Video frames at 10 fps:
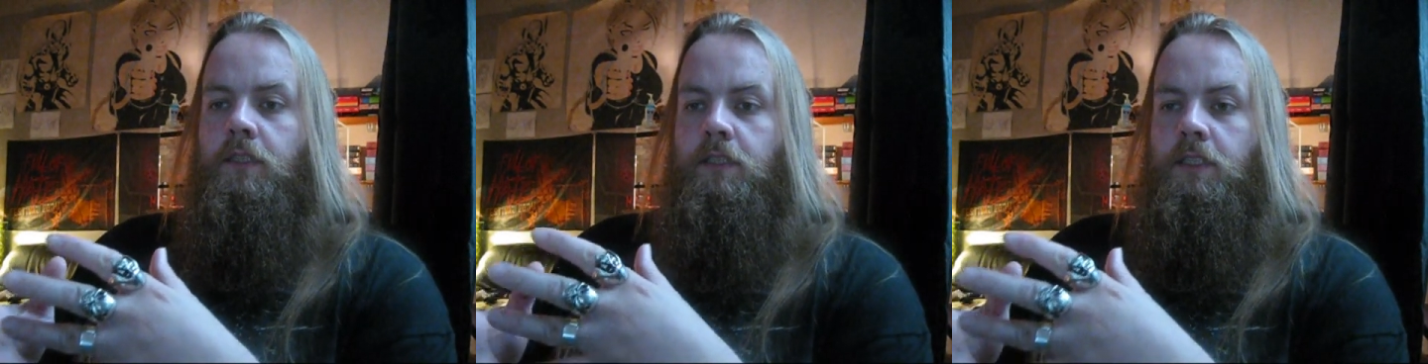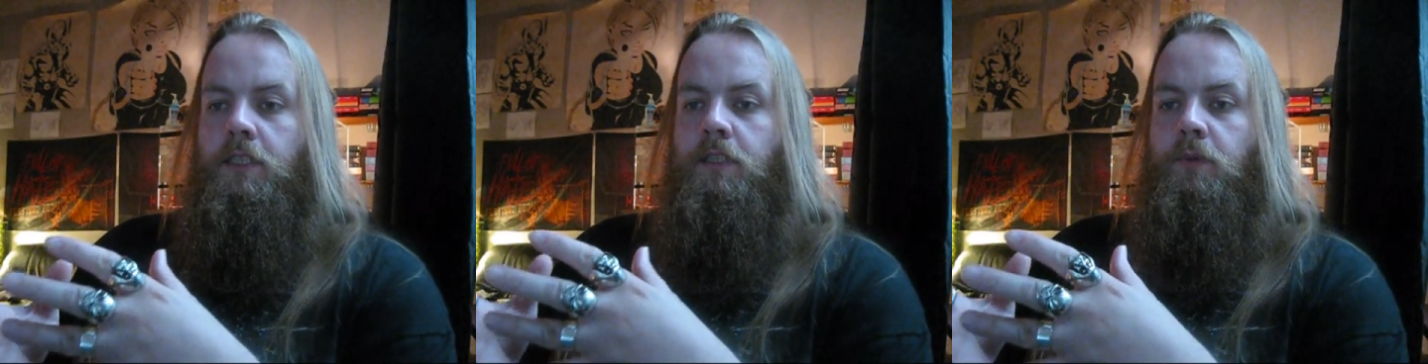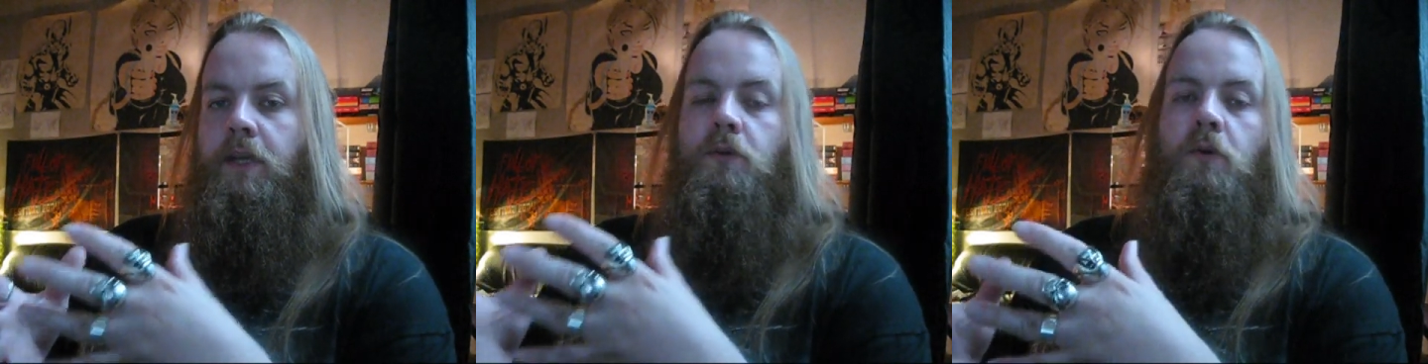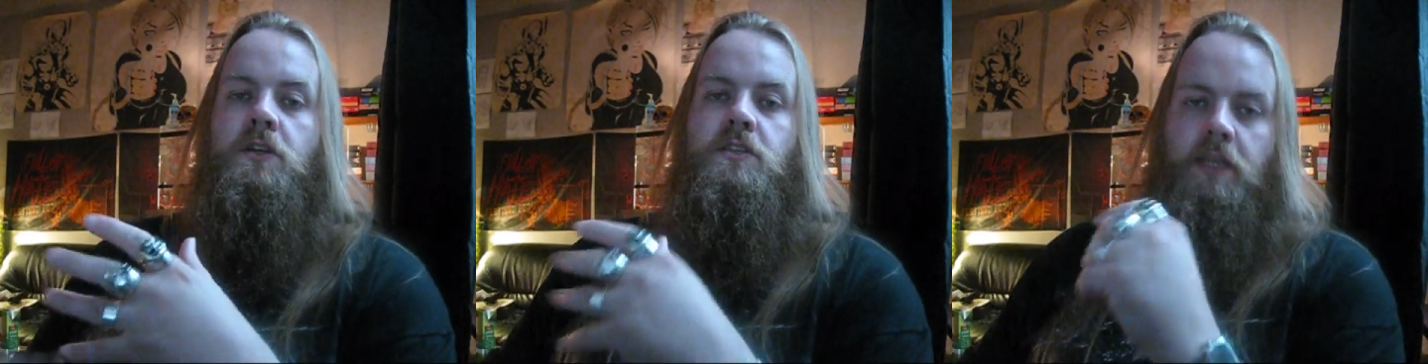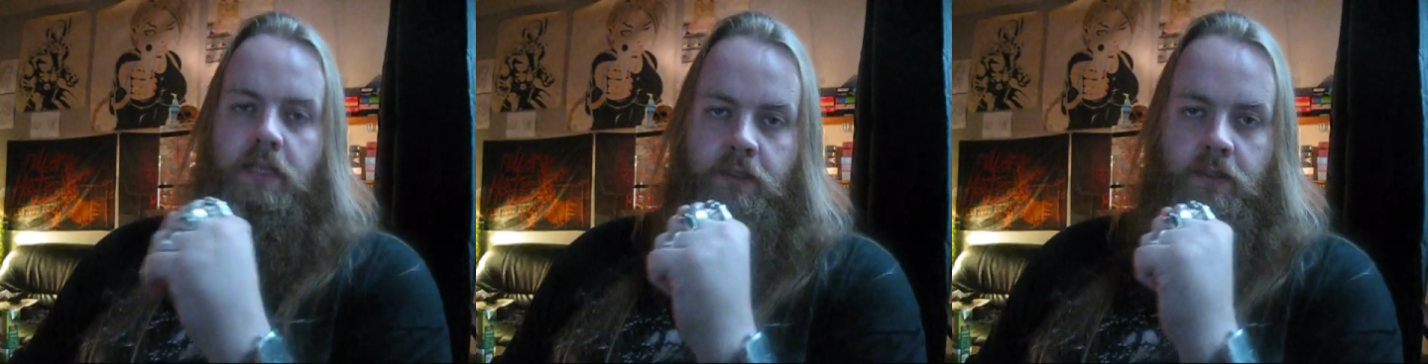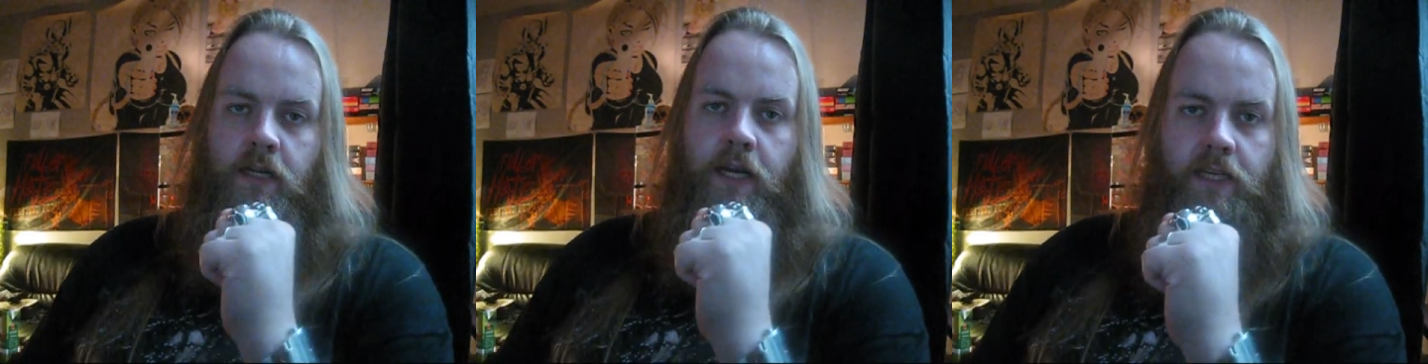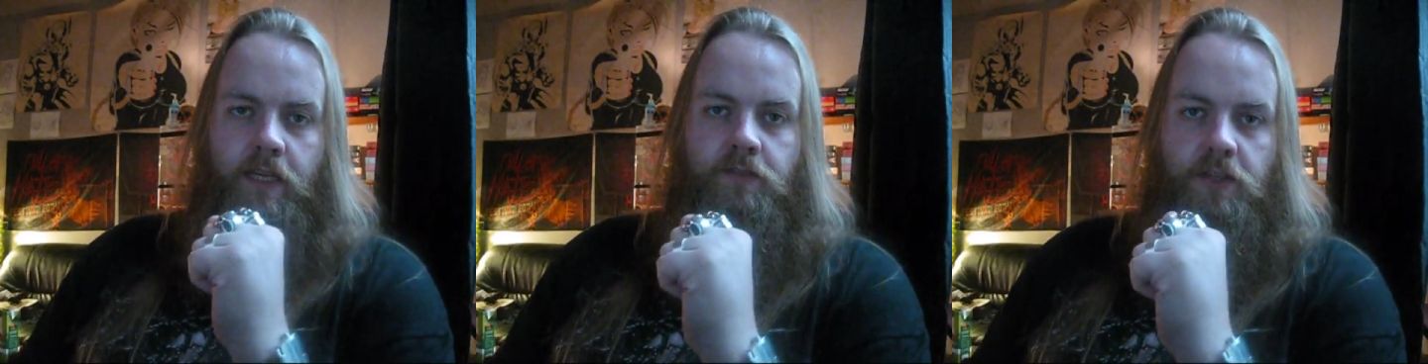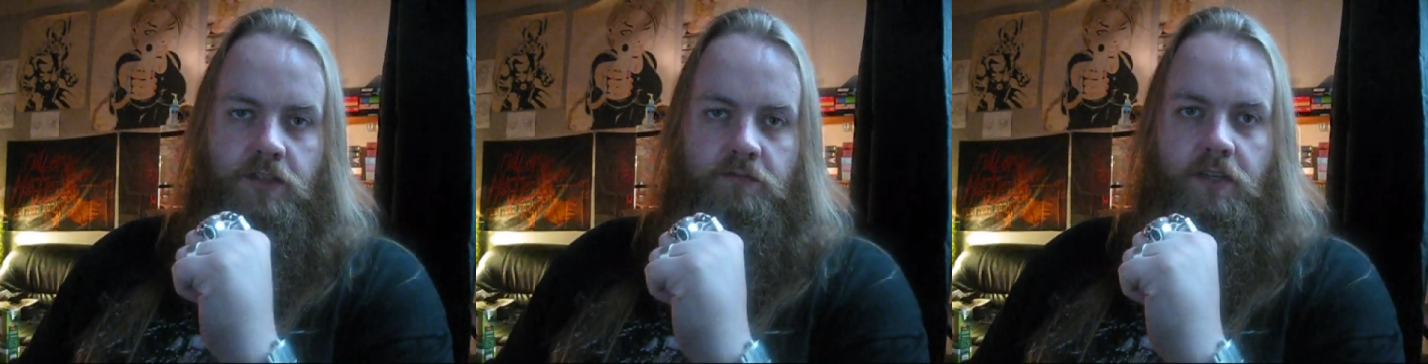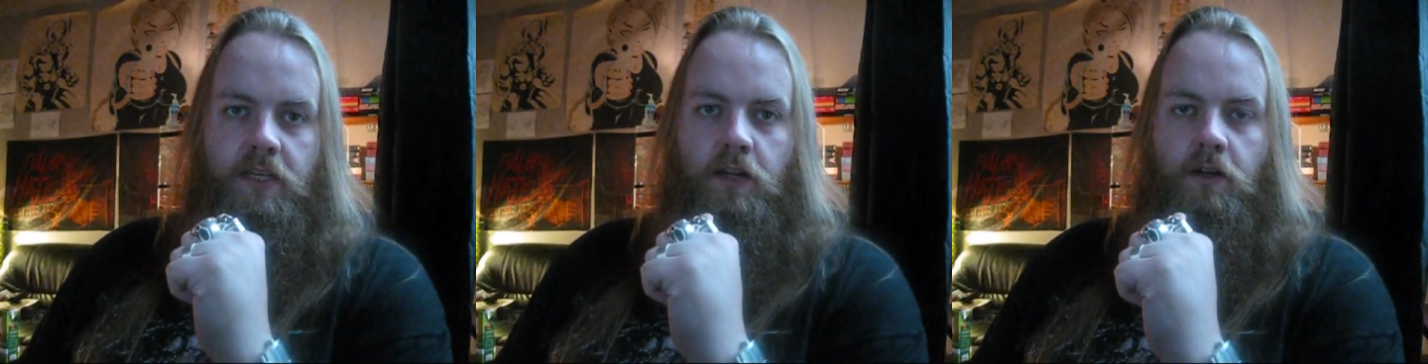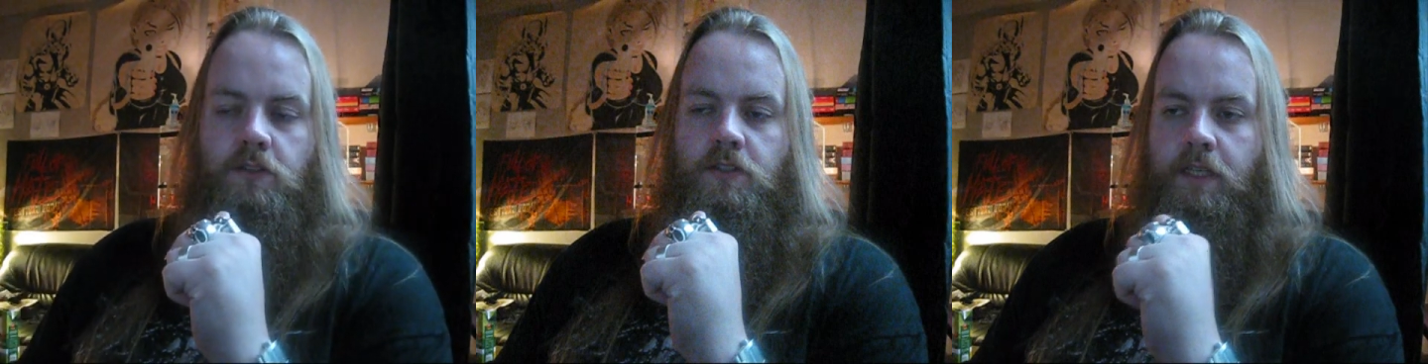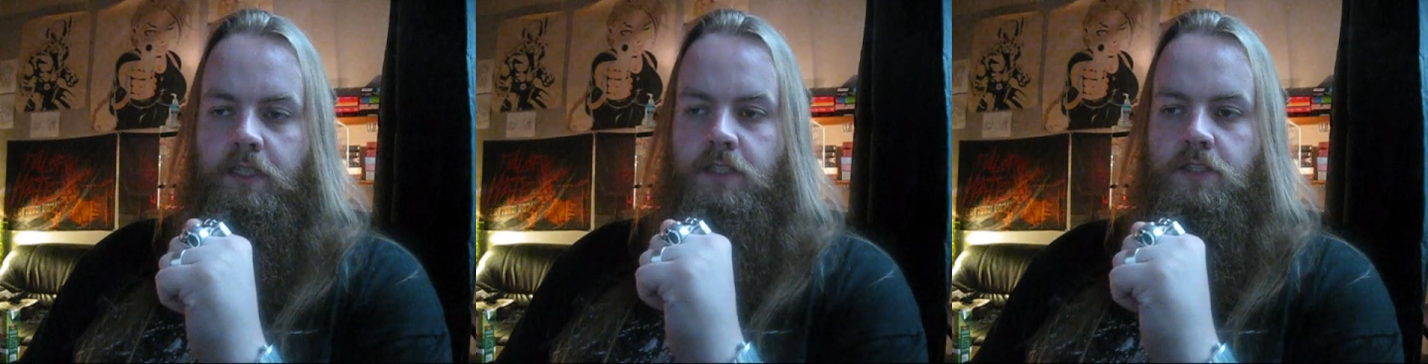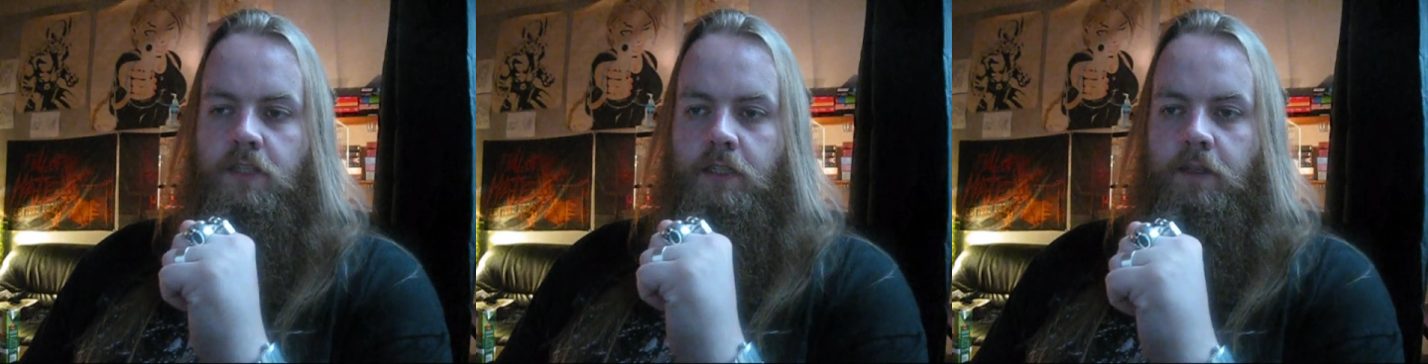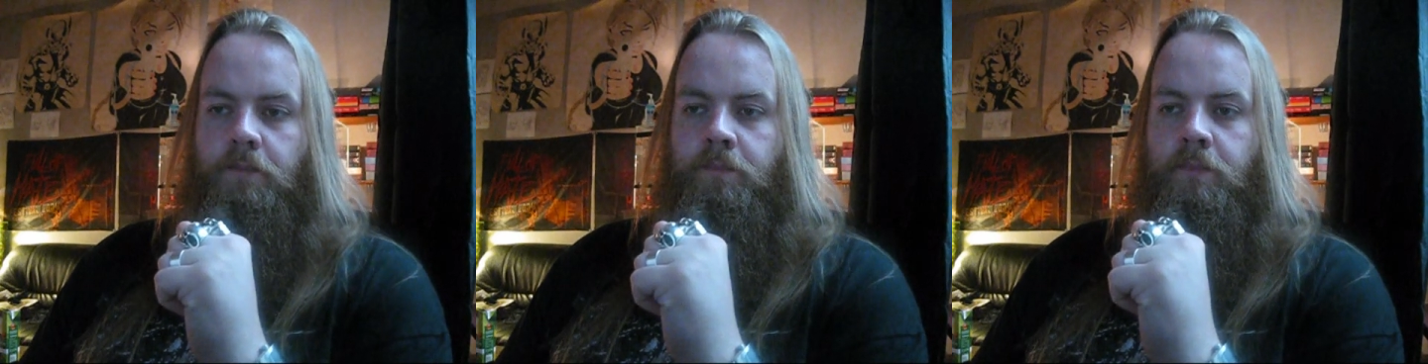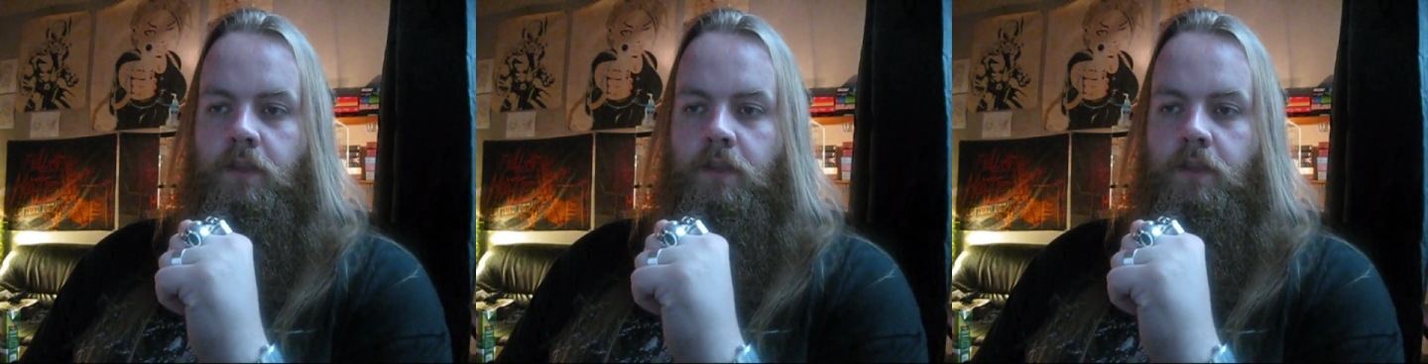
he records in high definition videos, and it's um,